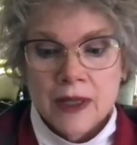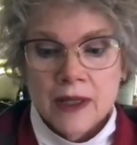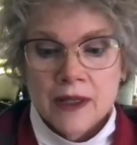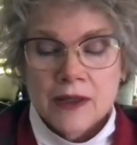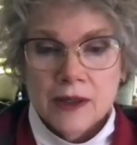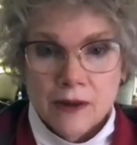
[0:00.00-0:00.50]

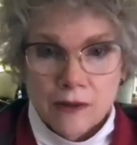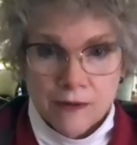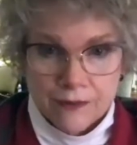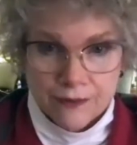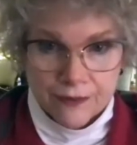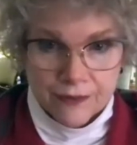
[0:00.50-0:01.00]
So
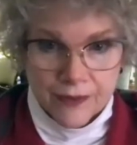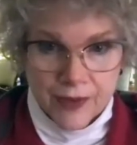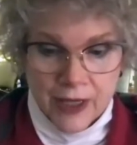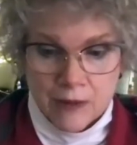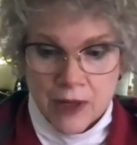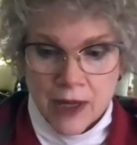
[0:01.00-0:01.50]

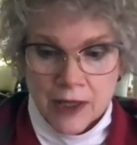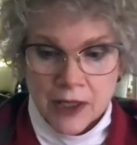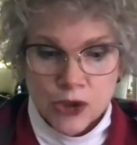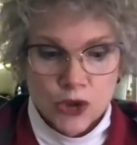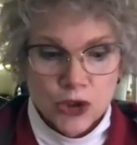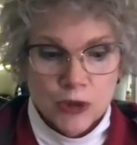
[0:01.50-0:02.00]
Amnon
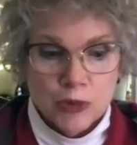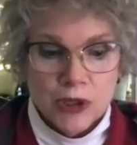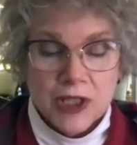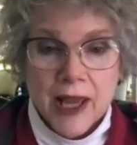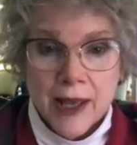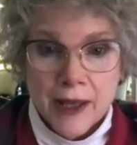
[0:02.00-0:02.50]
is told to
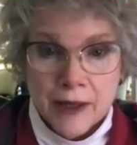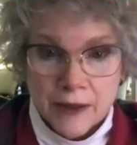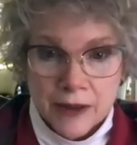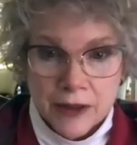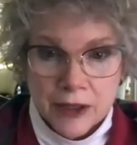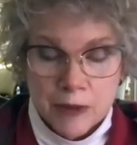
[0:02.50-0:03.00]

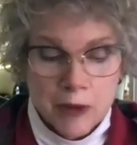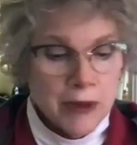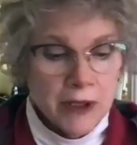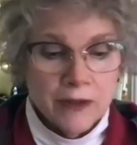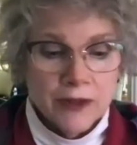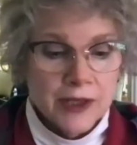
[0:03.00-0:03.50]
pretend to be
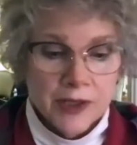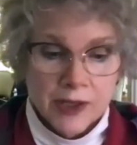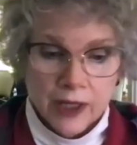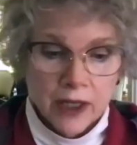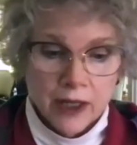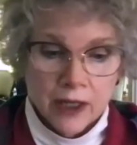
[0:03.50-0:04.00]
pitifully
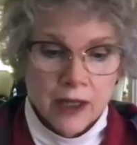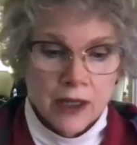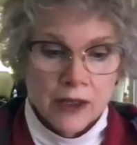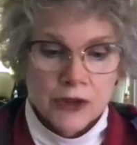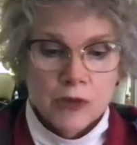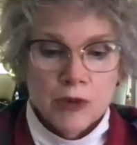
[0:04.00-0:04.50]
sick,
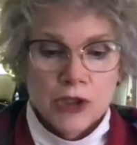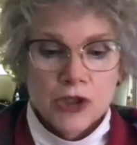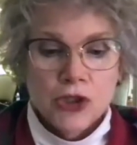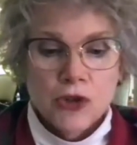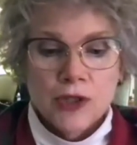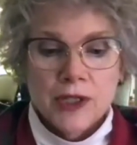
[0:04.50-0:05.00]
so much
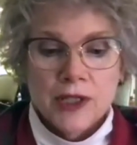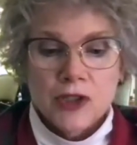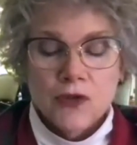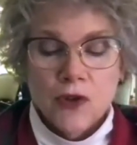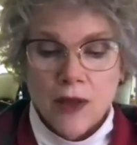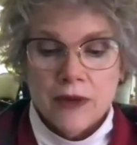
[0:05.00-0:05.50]
so that his
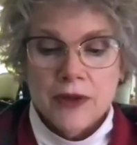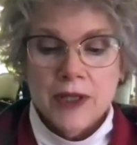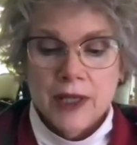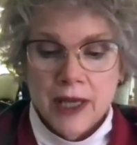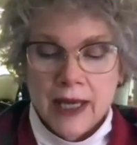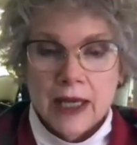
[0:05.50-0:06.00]
father, the
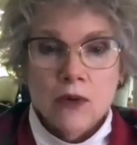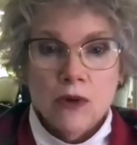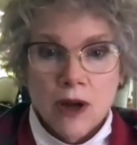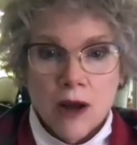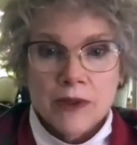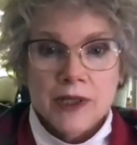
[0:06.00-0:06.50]
king, will
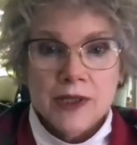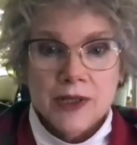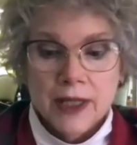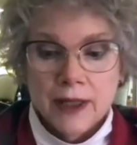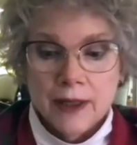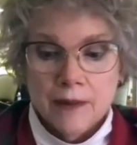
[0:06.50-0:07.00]
come to
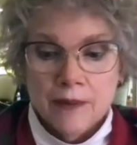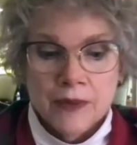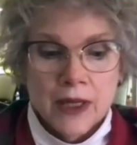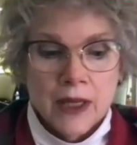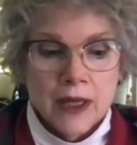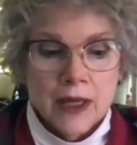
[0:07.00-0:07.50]
see him.
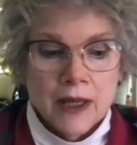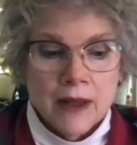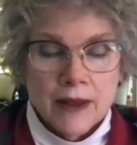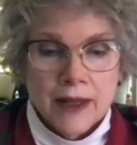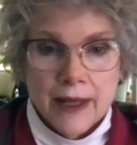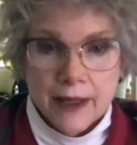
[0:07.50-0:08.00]

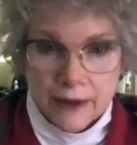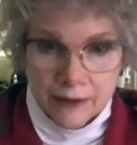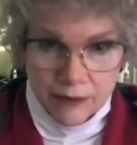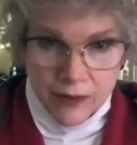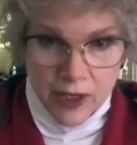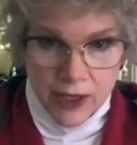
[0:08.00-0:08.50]
Then,
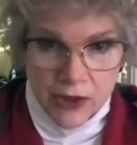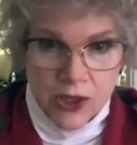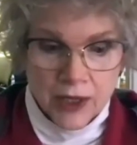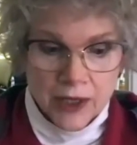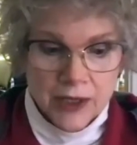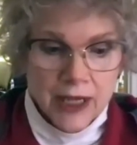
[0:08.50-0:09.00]
okay,
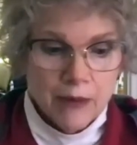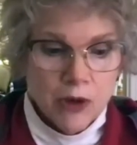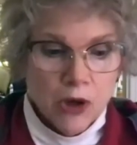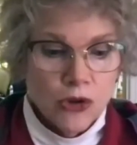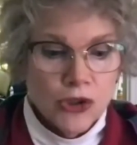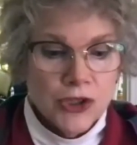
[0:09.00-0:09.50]
Jonadab
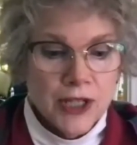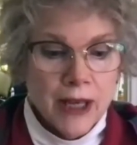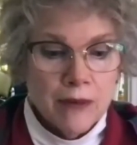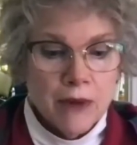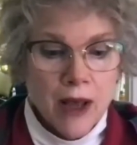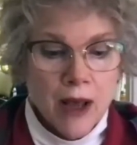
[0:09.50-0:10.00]
coaches
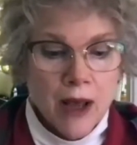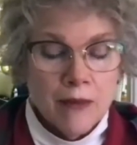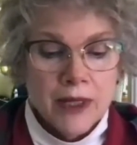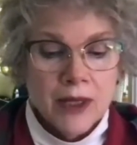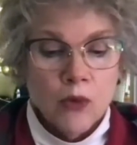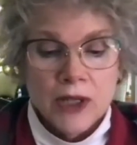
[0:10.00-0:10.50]
Amnon
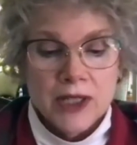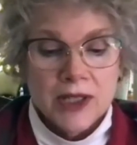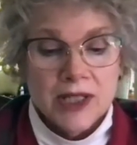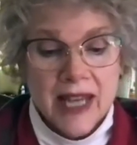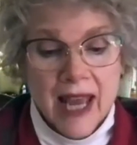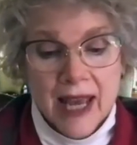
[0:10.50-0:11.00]
that when his
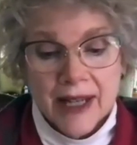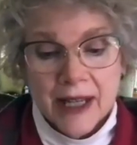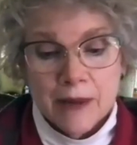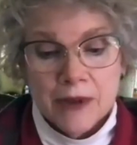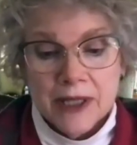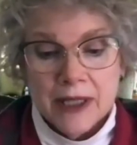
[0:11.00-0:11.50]
dad
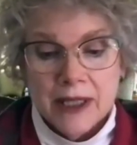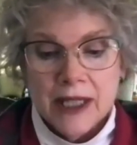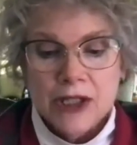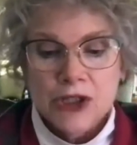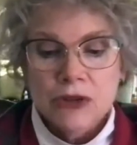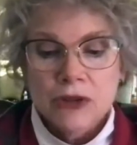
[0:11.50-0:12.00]
comes in,
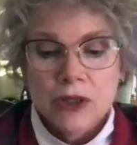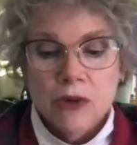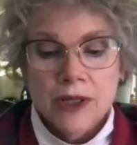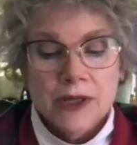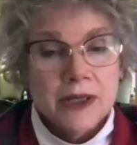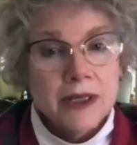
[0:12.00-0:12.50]
he's to
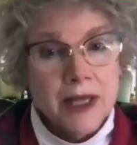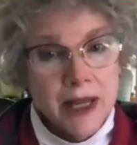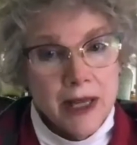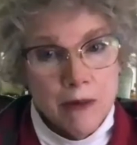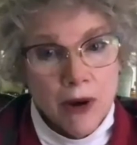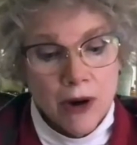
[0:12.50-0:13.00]
request that
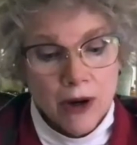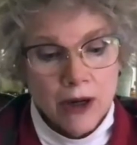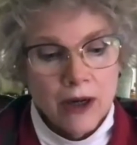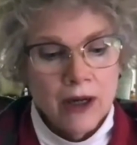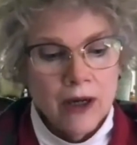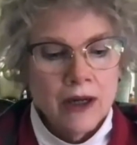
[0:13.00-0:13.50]
Tamar
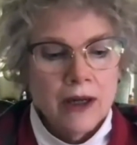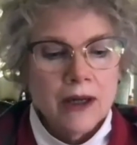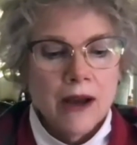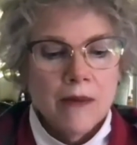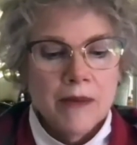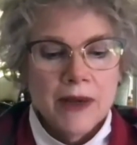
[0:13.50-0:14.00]

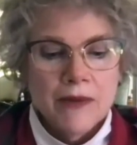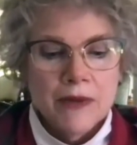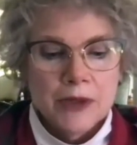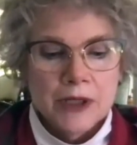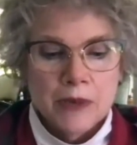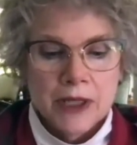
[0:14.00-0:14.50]
come give him
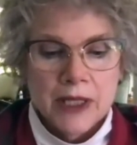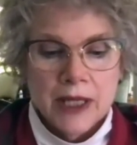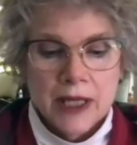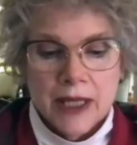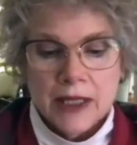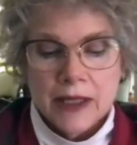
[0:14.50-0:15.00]
something to
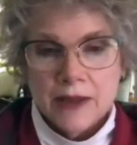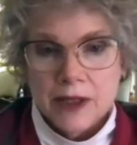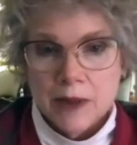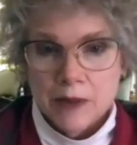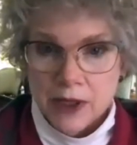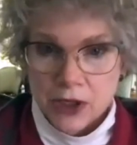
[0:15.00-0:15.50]
eat,
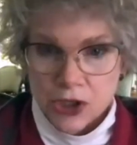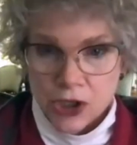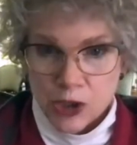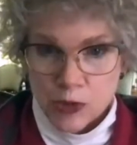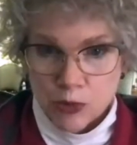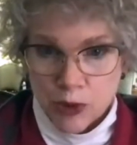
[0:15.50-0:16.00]
something that
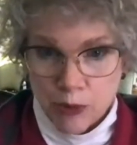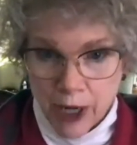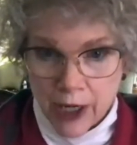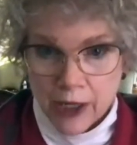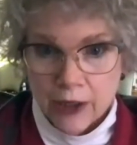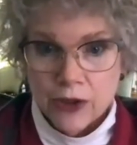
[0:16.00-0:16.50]
she's
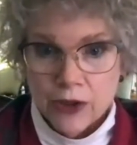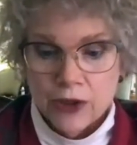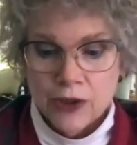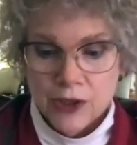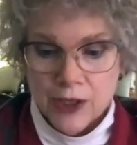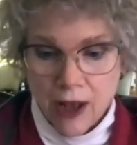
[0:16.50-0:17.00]
prepared
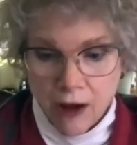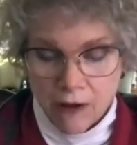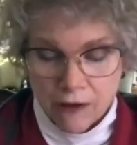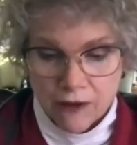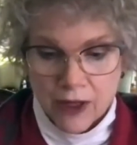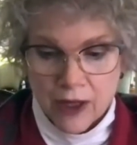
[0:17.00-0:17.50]
herself,
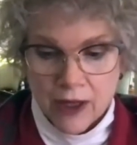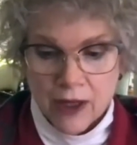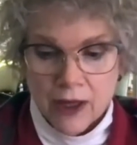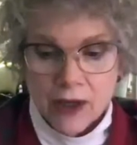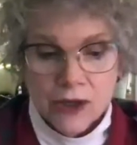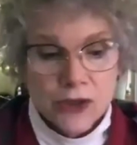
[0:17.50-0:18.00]

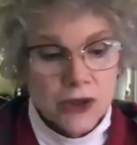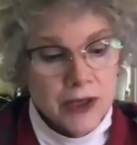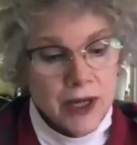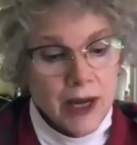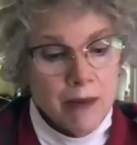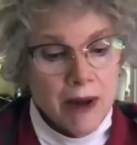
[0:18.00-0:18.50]
so that
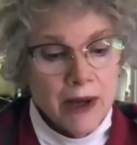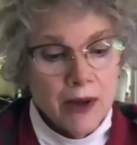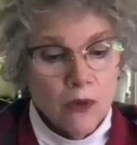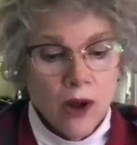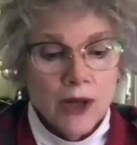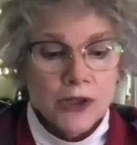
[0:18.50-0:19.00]
I might
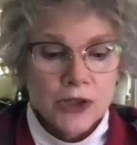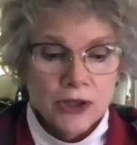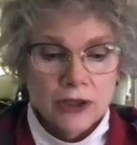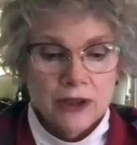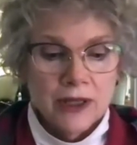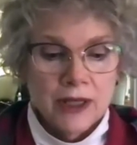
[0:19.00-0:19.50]
watch
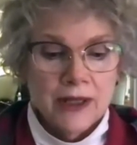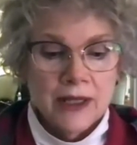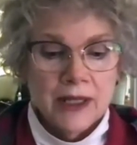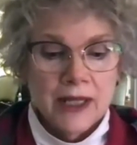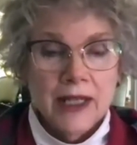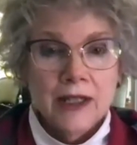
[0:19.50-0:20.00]
her and
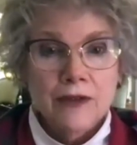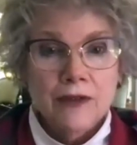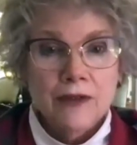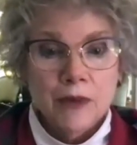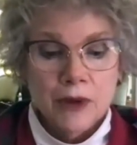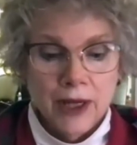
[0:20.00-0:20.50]
then eat it
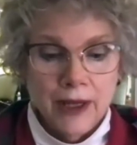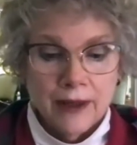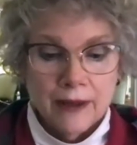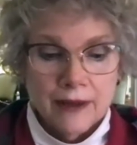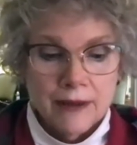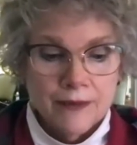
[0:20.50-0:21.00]
from her
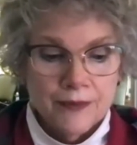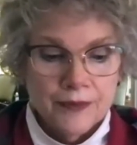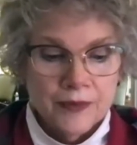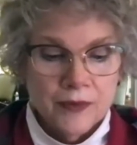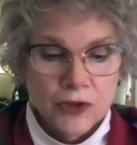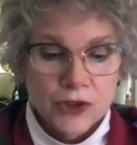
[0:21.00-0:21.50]
hand.
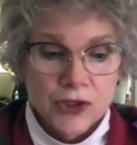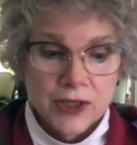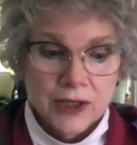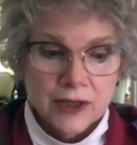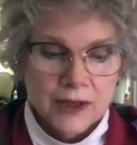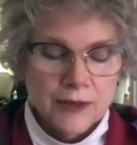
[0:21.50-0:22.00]
Verse
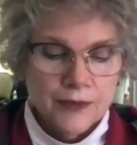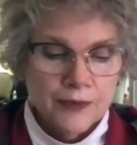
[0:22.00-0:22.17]
6.